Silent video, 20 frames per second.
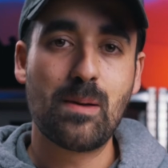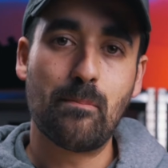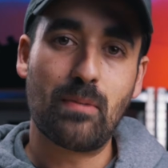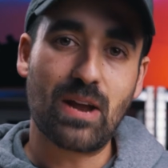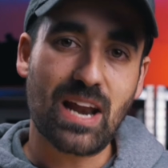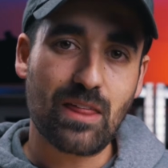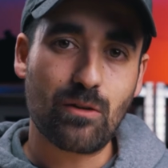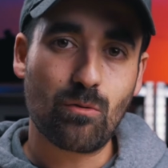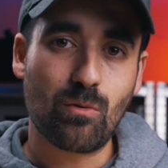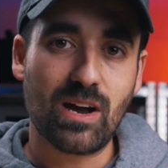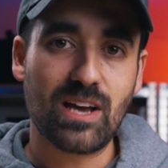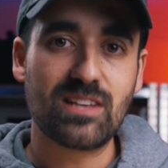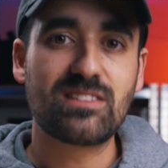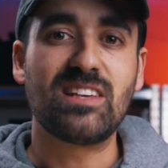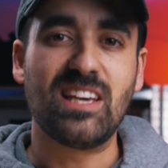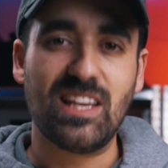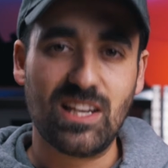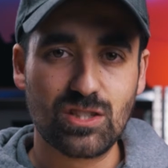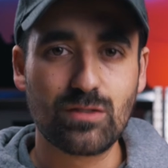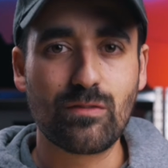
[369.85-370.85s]
but otherwise
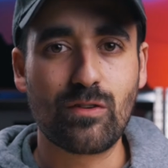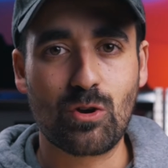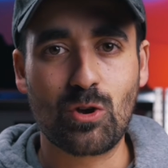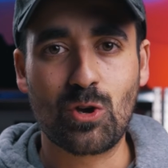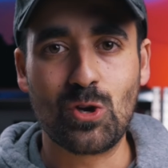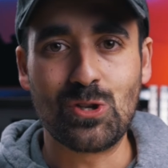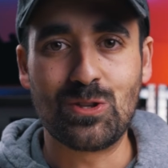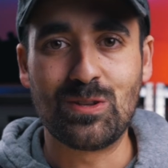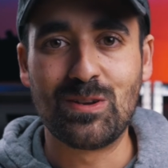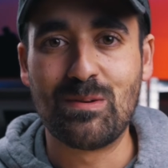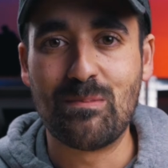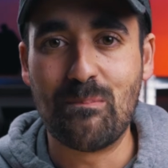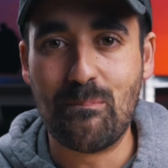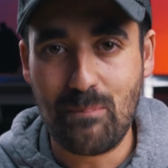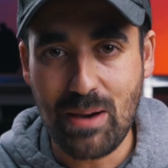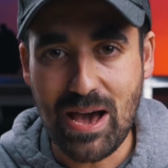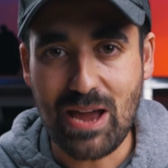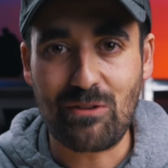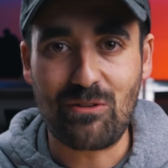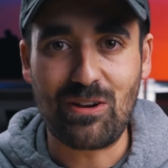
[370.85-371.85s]
it is a very good
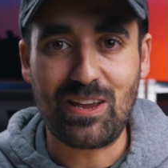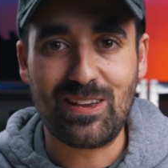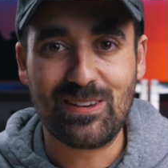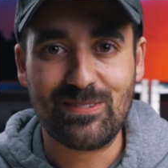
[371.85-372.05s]
battery.